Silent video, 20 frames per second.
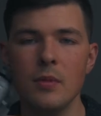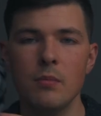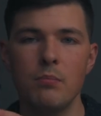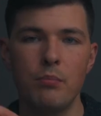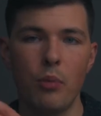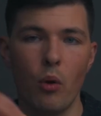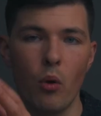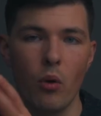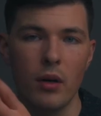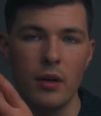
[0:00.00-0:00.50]

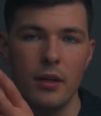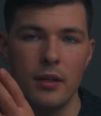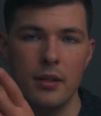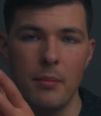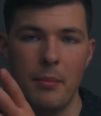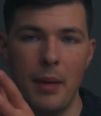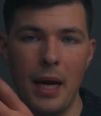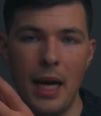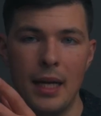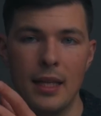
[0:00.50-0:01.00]
port on the
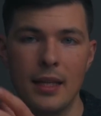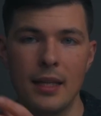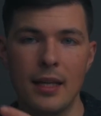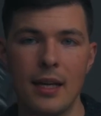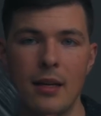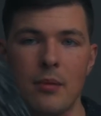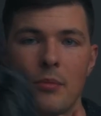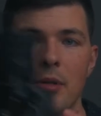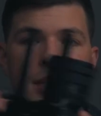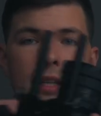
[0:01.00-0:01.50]
back of the
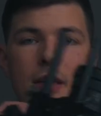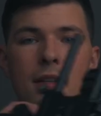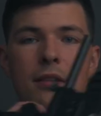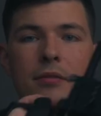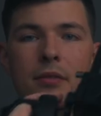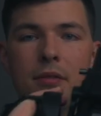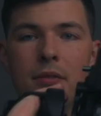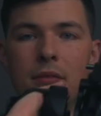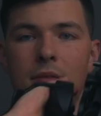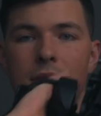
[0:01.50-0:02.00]
camera here.
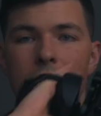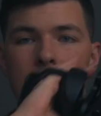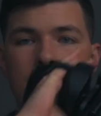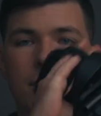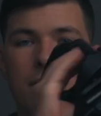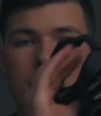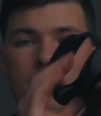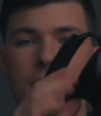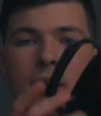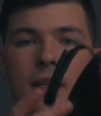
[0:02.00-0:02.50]
If
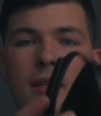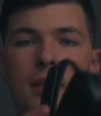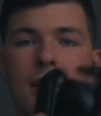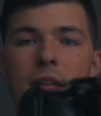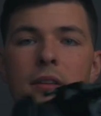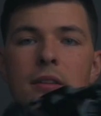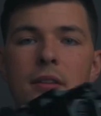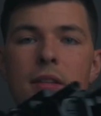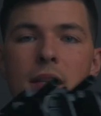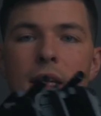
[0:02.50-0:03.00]
you look in
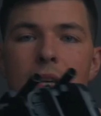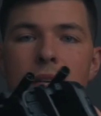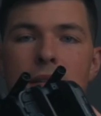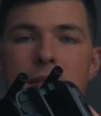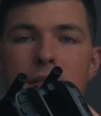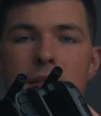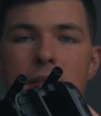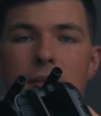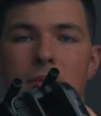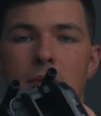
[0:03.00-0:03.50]
there, you can kind of
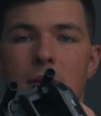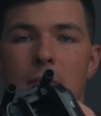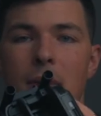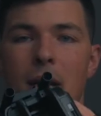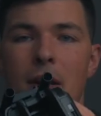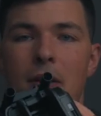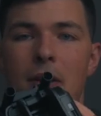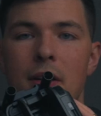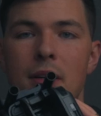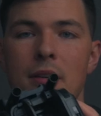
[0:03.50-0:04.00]
see where the
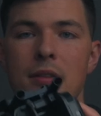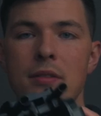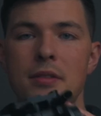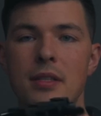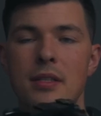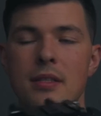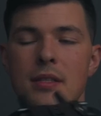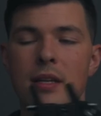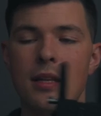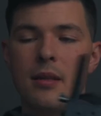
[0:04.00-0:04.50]
battery goes
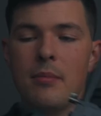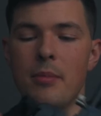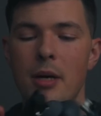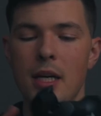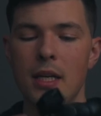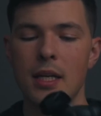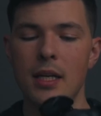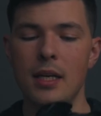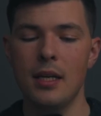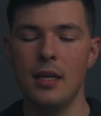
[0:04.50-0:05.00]
inside the
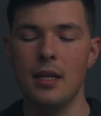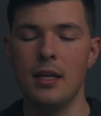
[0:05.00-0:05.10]
body.